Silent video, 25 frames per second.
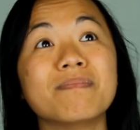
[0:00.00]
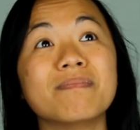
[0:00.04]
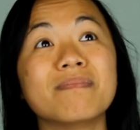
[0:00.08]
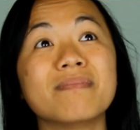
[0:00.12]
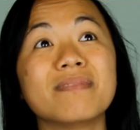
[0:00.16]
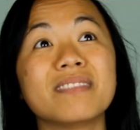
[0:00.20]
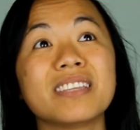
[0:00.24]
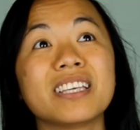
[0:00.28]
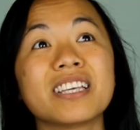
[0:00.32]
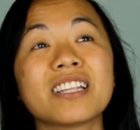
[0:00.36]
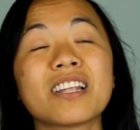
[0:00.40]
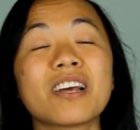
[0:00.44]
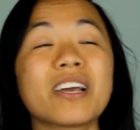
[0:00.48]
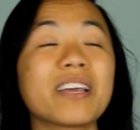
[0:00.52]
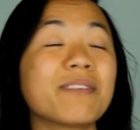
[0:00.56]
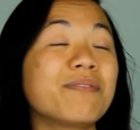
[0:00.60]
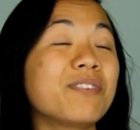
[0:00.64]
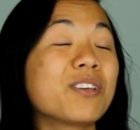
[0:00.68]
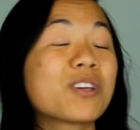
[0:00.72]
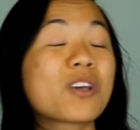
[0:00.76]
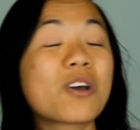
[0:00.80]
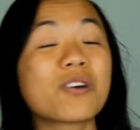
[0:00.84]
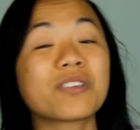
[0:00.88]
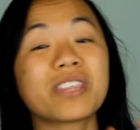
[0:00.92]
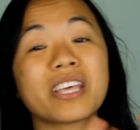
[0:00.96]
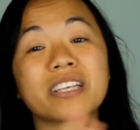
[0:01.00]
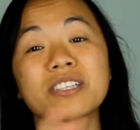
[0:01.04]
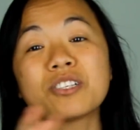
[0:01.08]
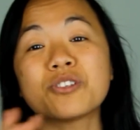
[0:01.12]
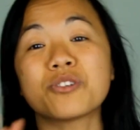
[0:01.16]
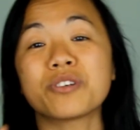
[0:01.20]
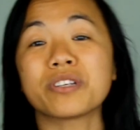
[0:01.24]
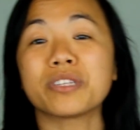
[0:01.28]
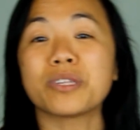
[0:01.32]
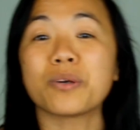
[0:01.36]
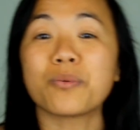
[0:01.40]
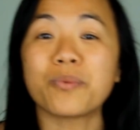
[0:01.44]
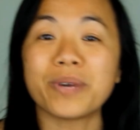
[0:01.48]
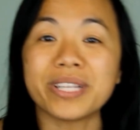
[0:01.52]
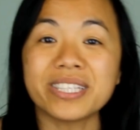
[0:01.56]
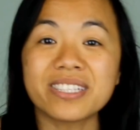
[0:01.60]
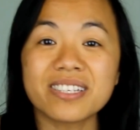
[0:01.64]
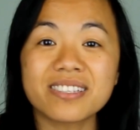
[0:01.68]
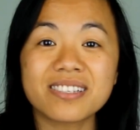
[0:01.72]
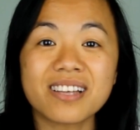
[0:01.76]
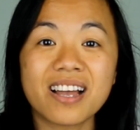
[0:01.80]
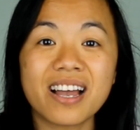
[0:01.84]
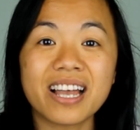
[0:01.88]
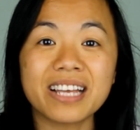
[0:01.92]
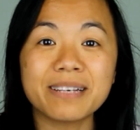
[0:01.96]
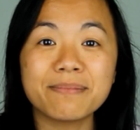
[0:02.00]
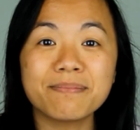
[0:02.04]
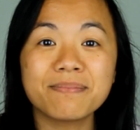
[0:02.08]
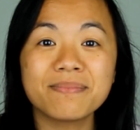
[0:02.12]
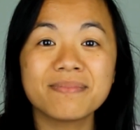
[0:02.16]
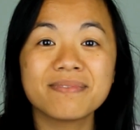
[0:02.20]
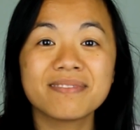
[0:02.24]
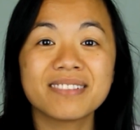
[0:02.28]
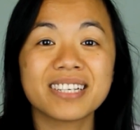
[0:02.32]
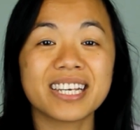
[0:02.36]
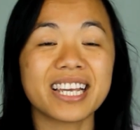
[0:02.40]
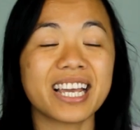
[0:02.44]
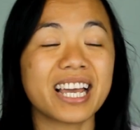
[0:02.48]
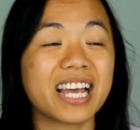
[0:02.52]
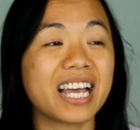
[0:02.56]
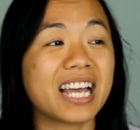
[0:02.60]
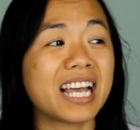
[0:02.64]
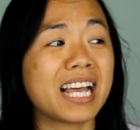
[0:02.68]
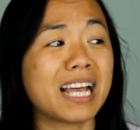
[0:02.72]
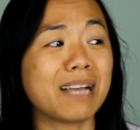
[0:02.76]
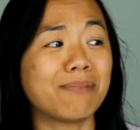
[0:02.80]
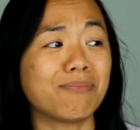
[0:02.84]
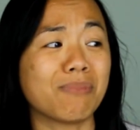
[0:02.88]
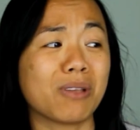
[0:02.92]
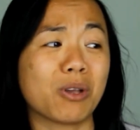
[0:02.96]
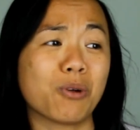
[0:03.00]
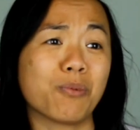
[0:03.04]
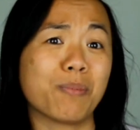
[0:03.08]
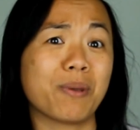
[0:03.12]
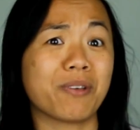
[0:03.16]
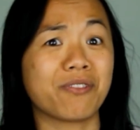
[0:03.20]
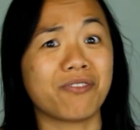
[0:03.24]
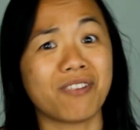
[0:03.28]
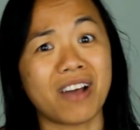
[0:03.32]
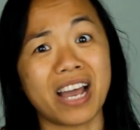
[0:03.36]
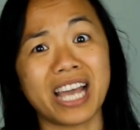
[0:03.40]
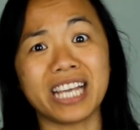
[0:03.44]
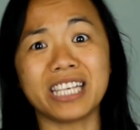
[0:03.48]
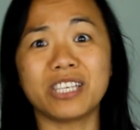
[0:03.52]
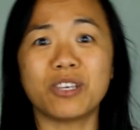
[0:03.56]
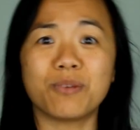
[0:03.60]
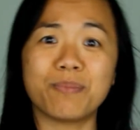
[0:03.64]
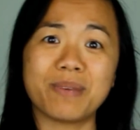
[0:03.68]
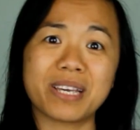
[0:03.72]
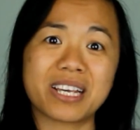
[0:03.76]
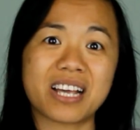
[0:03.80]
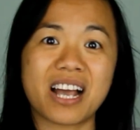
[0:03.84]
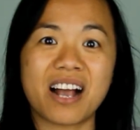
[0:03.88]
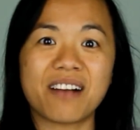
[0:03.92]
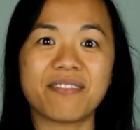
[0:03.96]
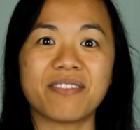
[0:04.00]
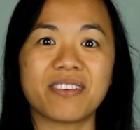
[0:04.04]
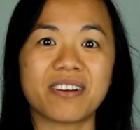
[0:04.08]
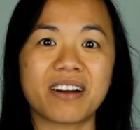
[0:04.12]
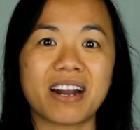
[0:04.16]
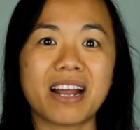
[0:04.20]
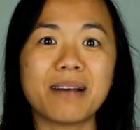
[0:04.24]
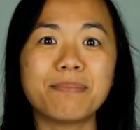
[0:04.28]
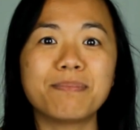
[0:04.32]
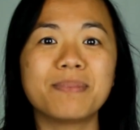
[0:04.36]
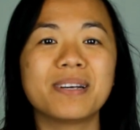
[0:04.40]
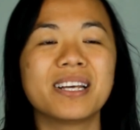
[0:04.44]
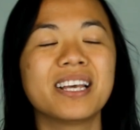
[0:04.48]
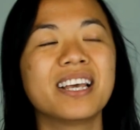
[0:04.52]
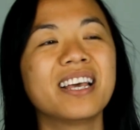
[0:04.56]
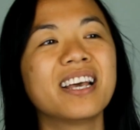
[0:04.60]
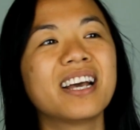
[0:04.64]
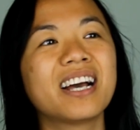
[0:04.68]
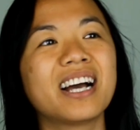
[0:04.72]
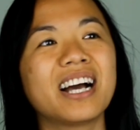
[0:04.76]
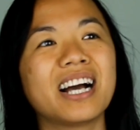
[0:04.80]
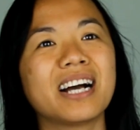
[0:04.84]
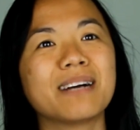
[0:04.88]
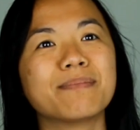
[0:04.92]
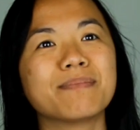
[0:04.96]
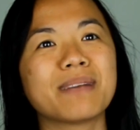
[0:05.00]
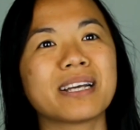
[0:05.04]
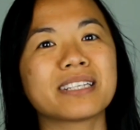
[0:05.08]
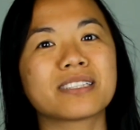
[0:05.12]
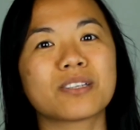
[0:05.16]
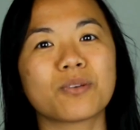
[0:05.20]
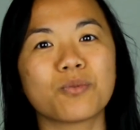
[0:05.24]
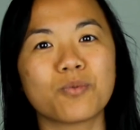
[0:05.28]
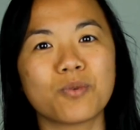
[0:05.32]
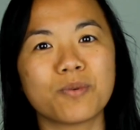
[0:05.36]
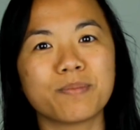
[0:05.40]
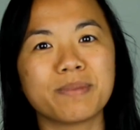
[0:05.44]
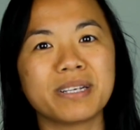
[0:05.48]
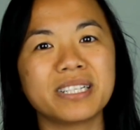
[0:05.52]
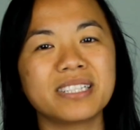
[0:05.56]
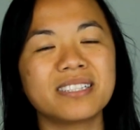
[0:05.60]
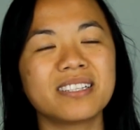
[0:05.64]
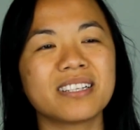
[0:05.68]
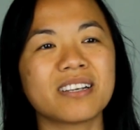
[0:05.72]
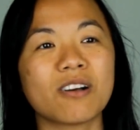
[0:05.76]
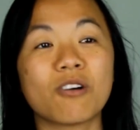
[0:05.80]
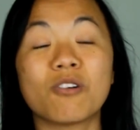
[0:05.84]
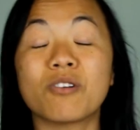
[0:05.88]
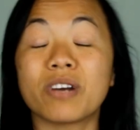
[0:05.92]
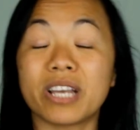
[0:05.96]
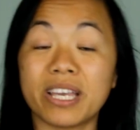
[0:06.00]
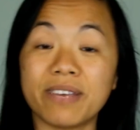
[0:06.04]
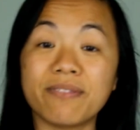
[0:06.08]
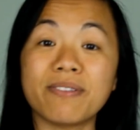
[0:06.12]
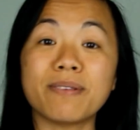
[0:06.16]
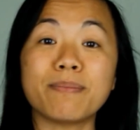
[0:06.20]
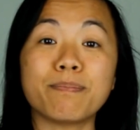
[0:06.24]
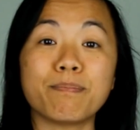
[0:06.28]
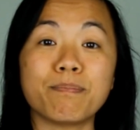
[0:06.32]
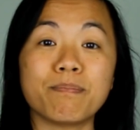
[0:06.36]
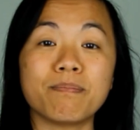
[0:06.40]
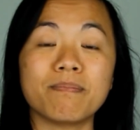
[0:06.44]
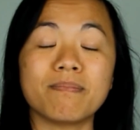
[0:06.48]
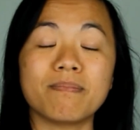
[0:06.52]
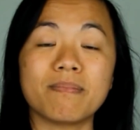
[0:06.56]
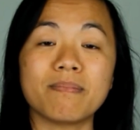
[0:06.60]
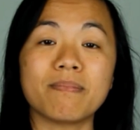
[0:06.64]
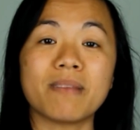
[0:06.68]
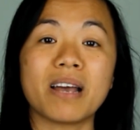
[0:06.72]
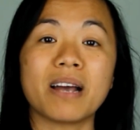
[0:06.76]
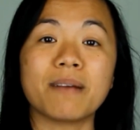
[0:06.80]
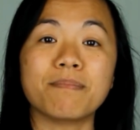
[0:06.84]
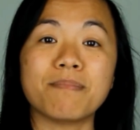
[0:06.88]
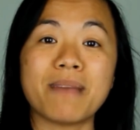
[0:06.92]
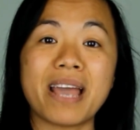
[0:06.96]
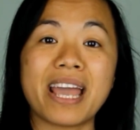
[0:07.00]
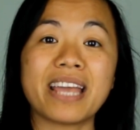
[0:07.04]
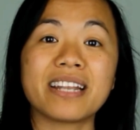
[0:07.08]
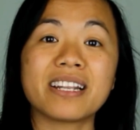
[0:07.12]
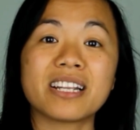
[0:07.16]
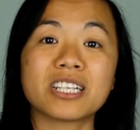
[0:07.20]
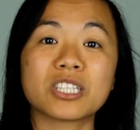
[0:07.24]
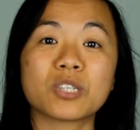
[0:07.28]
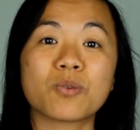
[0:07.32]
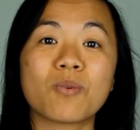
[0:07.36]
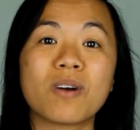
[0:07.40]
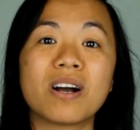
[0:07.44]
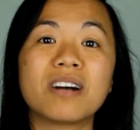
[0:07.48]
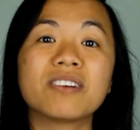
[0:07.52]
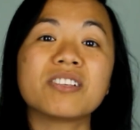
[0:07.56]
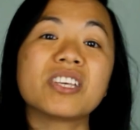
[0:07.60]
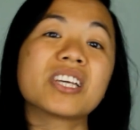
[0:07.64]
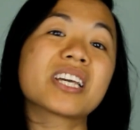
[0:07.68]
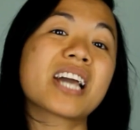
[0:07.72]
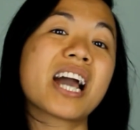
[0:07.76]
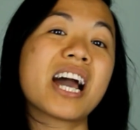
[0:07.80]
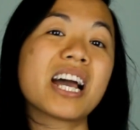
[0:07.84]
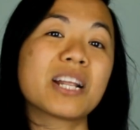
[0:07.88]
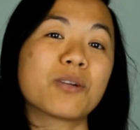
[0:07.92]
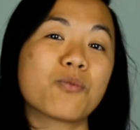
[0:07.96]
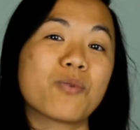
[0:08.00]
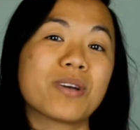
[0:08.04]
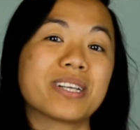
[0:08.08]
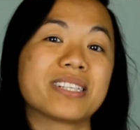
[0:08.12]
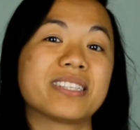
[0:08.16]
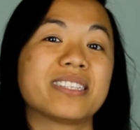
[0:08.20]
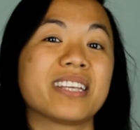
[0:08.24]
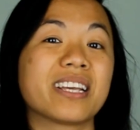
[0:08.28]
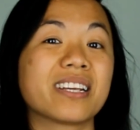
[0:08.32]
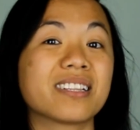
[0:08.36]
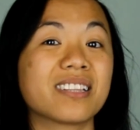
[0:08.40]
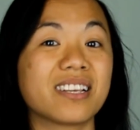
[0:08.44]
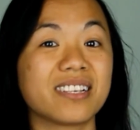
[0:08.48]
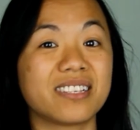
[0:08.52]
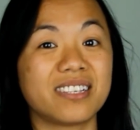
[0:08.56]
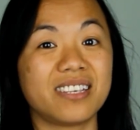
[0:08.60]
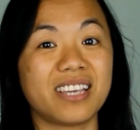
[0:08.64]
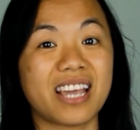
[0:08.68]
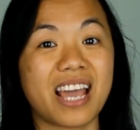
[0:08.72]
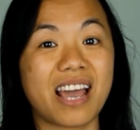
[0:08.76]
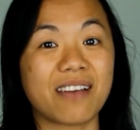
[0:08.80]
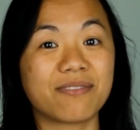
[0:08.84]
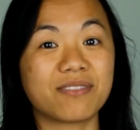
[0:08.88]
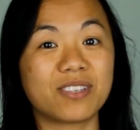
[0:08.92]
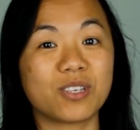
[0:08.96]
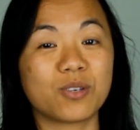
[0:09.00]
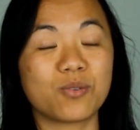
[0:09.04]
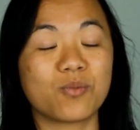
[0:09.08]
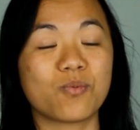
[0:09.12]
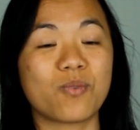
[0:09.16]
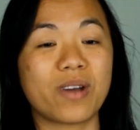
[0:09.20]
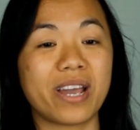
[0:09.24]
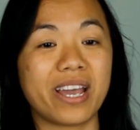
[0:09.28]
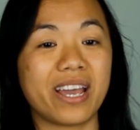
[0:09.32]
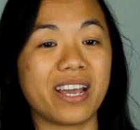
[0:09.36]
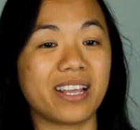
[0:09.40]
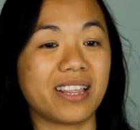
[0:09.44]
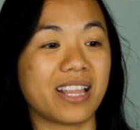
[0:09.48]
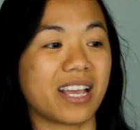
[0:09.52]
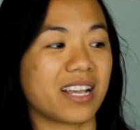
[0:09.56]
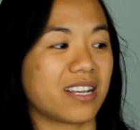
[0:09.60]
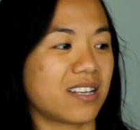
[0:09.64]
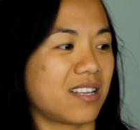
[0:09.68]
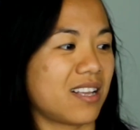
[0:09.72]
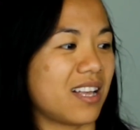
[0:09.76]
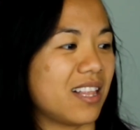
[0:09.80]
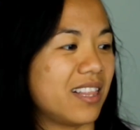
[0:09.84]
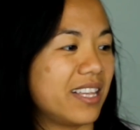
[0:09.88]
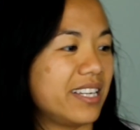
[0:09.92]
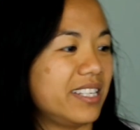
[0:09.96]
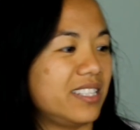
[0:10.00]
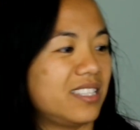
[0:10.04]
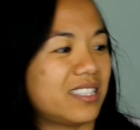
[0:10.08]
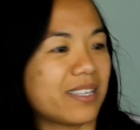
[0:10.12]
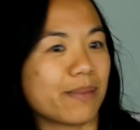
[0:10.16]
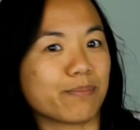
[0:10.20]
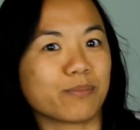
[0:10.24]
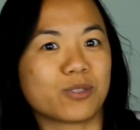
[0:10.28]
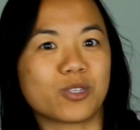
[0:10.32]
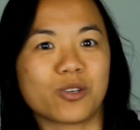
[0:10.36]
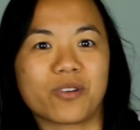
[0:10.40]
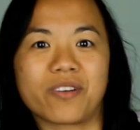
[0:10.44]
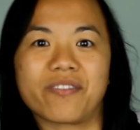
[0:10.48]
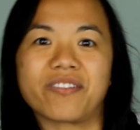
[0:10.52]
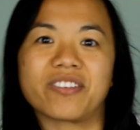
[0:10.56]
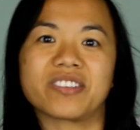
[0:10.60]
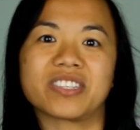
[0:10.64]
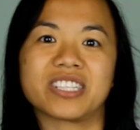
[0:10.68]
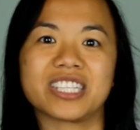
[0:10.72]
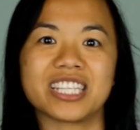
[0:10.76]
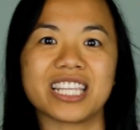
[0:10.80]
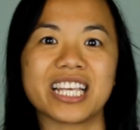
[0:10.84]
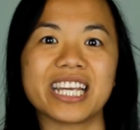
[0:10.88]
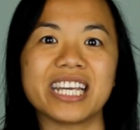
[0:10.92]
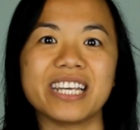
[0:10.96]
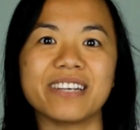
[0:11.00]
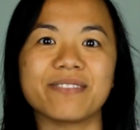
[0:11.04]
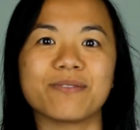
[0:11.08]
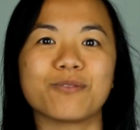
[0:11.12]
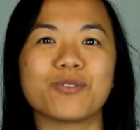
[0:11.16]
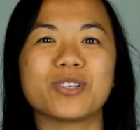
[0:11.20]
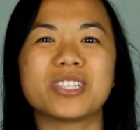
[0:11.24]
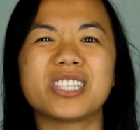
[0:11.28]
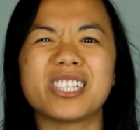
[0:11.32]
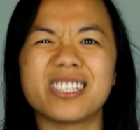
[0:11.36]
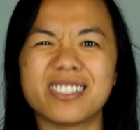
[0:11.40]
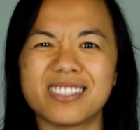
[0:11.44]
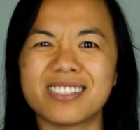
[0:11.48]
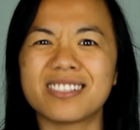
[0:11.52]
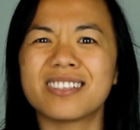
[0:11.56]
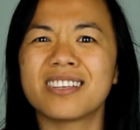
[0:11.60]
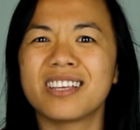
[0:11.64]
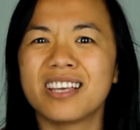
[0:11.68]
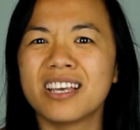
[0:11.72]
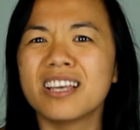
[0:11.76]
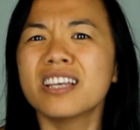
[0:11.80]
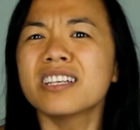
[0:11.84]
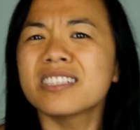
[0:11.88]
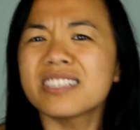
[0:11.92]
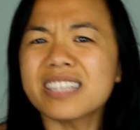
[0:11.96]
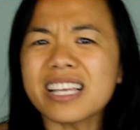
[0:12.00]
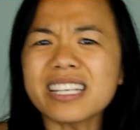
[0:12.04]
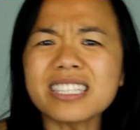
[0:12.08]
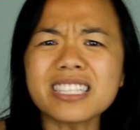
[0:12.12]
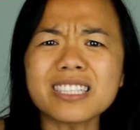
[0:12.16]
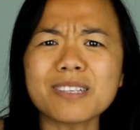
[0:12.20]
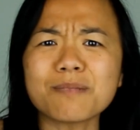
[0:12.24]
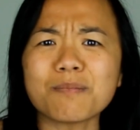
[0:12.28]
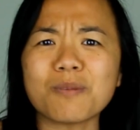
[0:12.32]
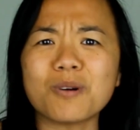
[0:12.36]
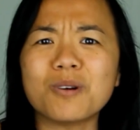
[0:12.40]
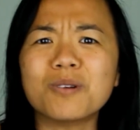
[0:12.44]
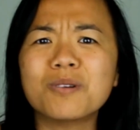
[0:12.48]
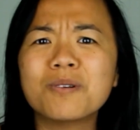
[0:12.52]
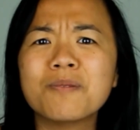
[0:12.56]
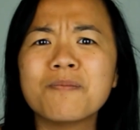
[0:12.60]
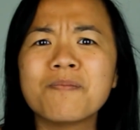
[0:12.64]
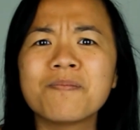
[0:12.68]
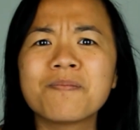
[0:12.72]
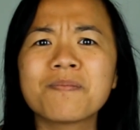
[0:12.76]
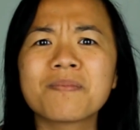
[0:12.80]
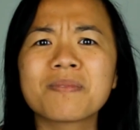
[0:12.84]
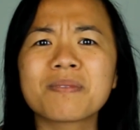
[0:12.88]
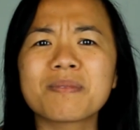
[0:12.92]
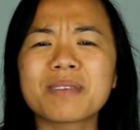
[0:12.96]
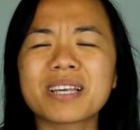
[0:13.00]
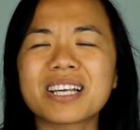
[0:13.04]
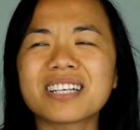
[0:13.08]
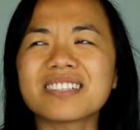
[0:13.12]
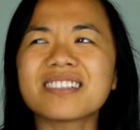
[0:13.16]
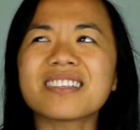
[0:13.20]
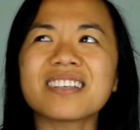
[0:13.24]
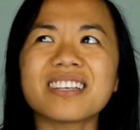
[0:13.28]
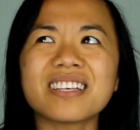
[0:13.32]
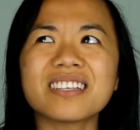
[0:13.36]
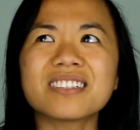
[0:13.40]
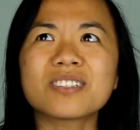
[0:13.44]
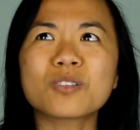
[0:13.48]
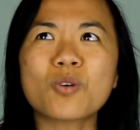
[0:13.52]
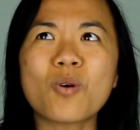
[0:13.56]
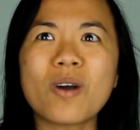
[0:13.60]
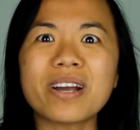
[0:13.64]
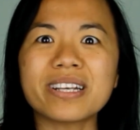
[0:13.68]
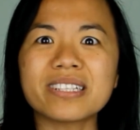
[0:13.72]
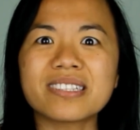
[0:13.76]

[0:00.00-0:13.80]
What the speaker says: you know, if you go there during the winter time, you'll be fine. You'll be covered up as a woman, or even a man as well. You can't wear singlet. You have to wear like at least some sort of a sleeve, which is sensible because it's quite